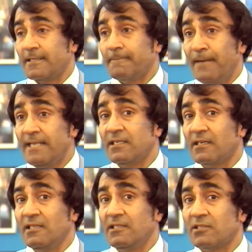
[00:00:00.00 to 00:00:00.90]
uh,
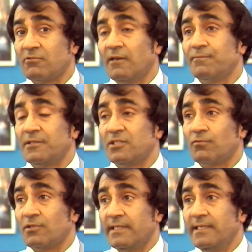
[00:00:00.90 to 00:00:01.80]
basically this conference
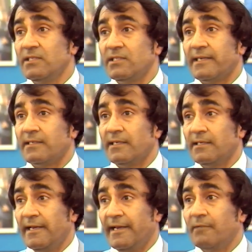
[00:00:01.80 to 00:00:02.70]
was initiated
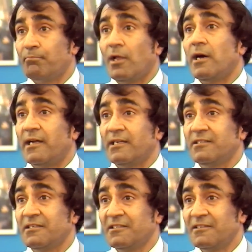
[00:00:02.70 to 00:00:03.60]
and
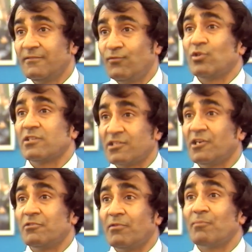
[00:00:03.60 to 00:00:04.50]
planned for the
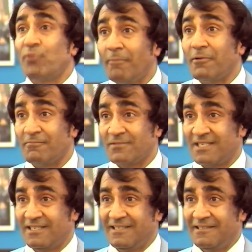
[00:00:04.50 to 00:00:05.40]
third world
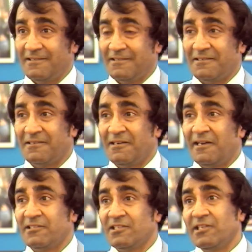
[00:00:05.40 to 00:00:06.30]
problems. Uh,
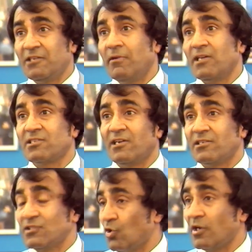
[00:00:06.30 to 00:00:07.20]
I think the advanced
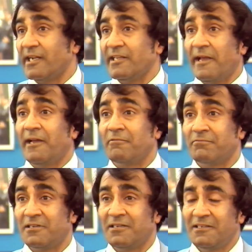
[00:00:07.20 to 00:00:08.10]
countries already have
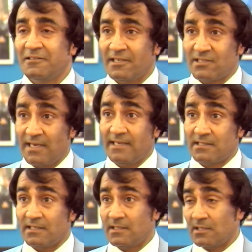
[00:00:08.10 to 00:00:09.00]
their
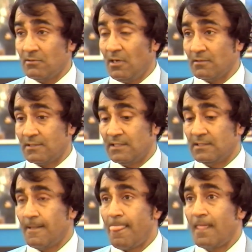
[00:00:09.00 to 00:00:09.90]
science and
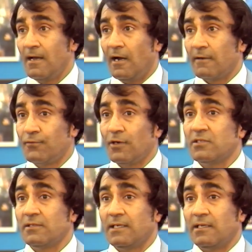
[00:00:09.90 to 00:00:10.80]
technologies.
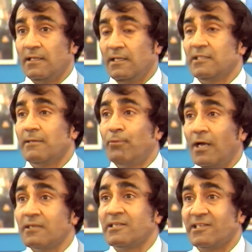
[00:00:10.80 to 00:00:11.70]
Unfortunately, in the
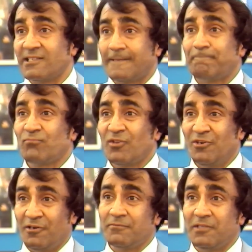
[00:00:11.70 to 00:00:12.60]
politics
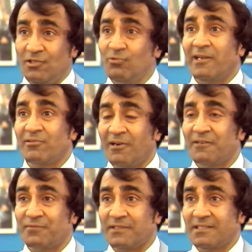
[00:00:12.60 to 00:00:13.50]
of the UN
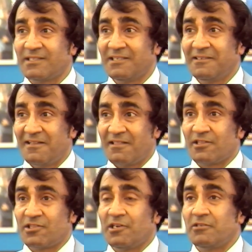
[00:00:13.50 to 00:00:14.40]
conference,
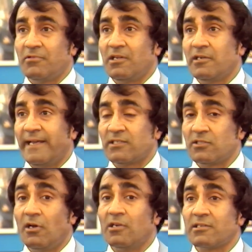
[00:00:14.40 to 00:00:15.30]
the third world has
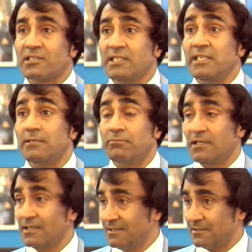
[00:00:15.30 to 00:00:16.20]
not
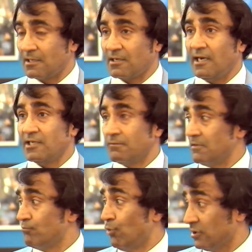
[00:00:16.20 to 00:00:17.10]
received the kind of
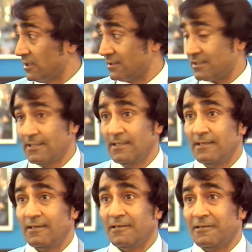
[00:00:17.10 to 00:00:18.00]
importance
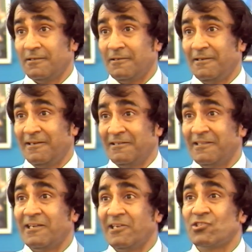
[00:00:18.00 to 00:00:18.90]
uh,
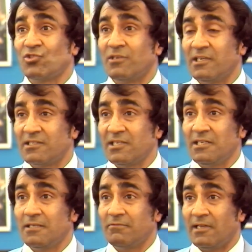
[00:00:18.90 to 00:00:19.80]
that it should
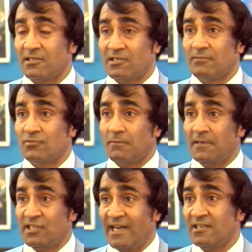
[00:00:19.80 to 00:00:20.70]
receive in terms of
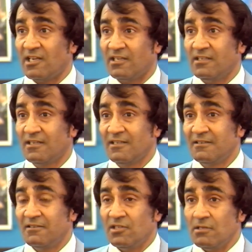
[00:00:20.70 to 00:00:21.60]
attacking
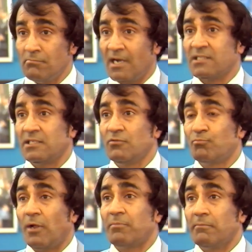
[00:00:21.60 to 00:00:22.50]
the massive
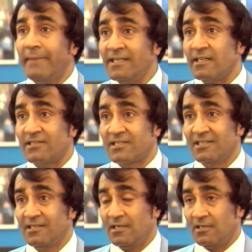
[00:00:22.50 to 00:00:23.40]
problematics
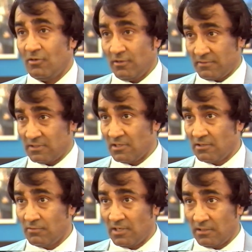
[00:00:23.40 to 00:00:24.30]
uh, of the
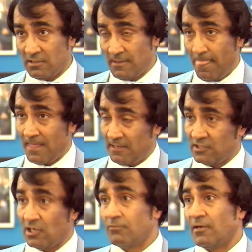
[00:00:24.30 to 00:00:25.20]
third world.
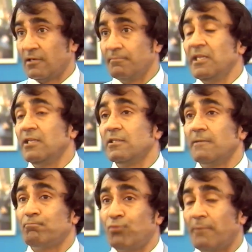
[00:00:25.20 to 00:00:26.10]
Third world means
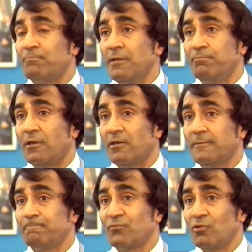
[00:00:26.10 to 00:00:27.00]
the people
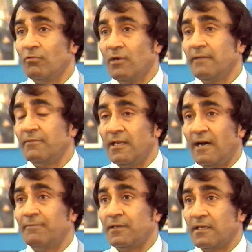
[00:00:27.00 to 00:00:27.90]
who live in
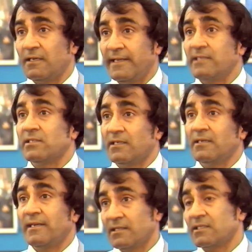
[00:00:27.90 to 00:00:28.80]
Africa,
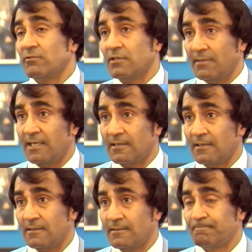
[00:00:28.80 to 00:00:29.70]
Asia, and South
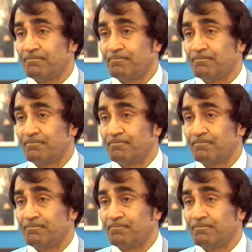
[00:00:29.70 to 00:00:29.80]
America.